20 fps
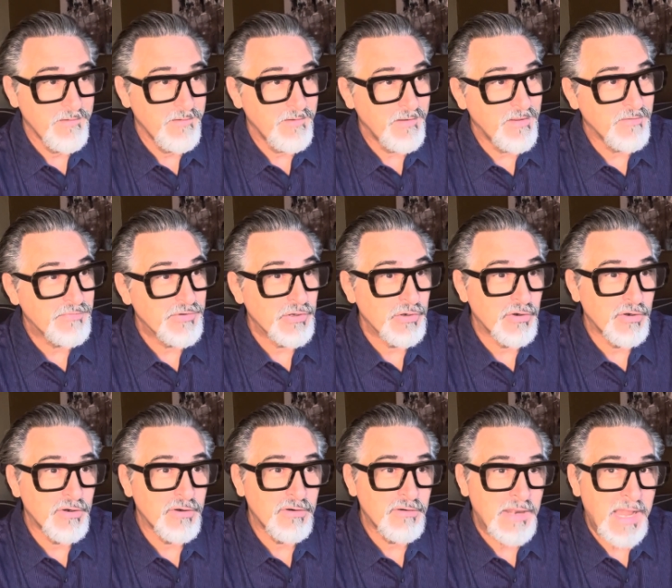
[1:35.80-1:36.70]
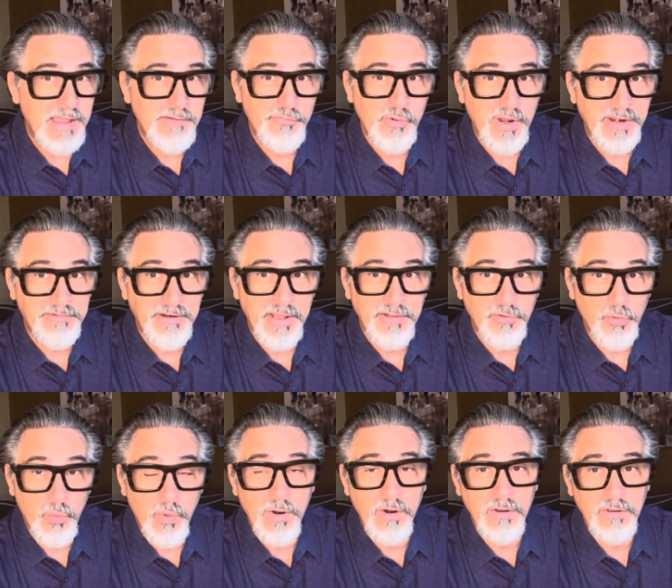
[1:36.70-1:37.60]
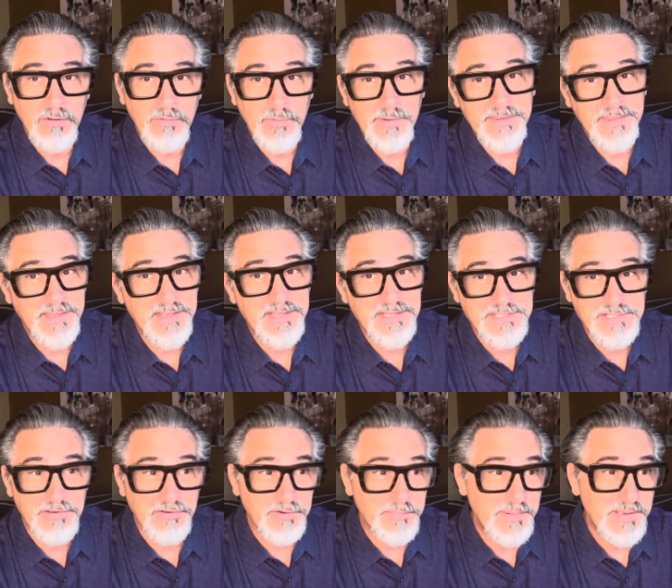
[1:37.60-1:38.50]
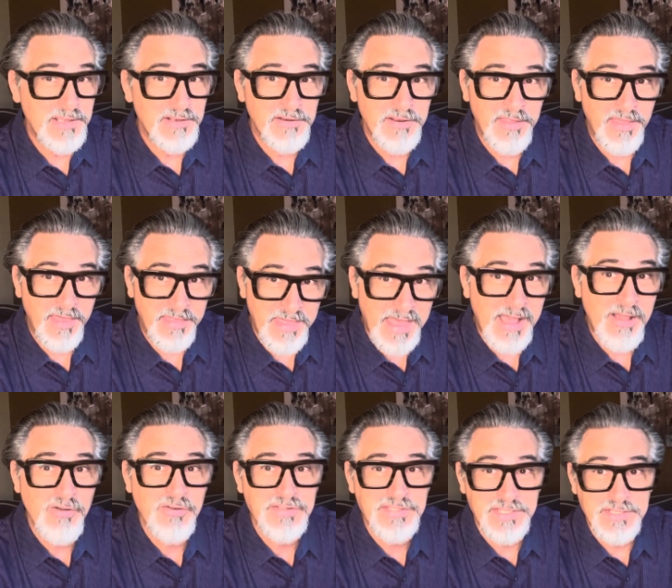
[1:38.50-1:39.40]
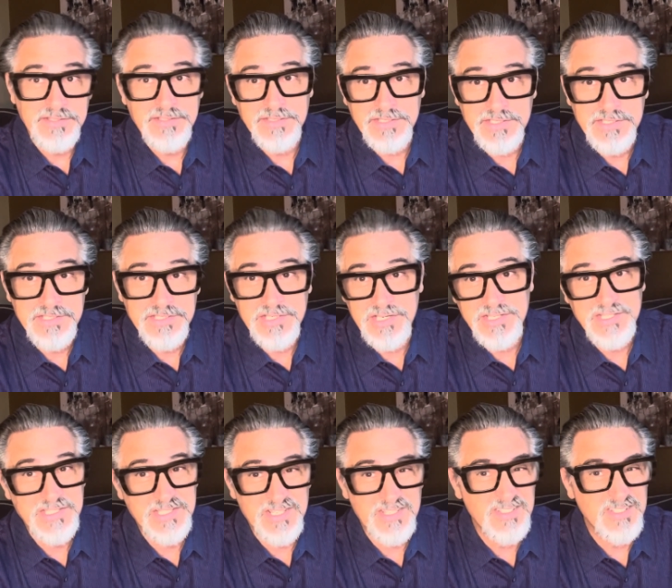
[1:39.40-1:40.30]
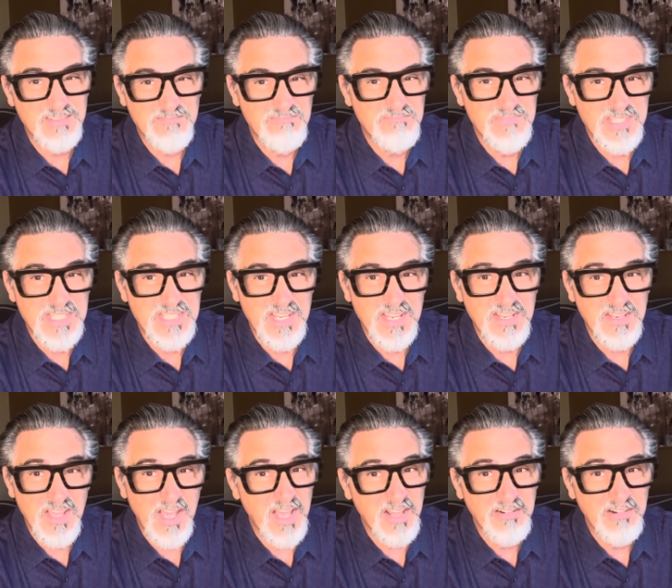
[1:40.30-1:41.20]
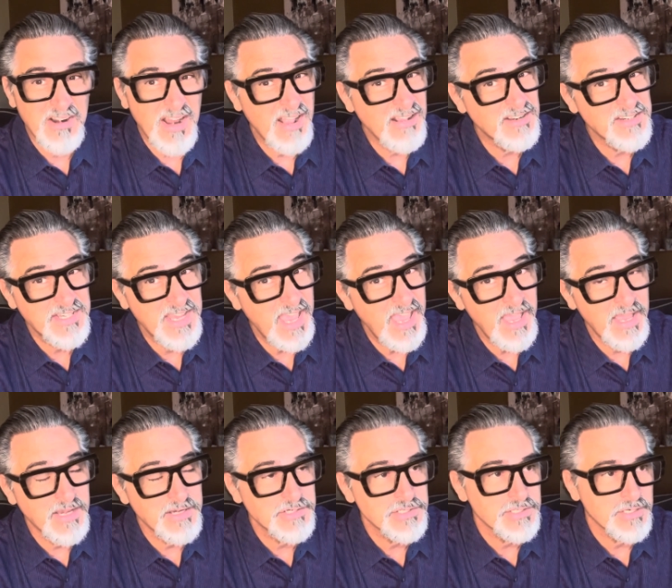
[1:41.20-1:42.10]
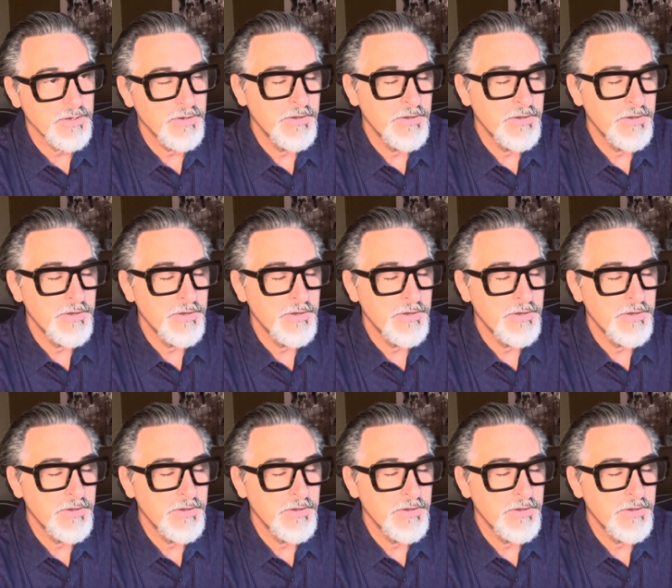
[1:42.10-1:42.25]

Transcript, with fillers: If you're halfway around the world, well, then it's going to be into the thousands just to send $100 cash.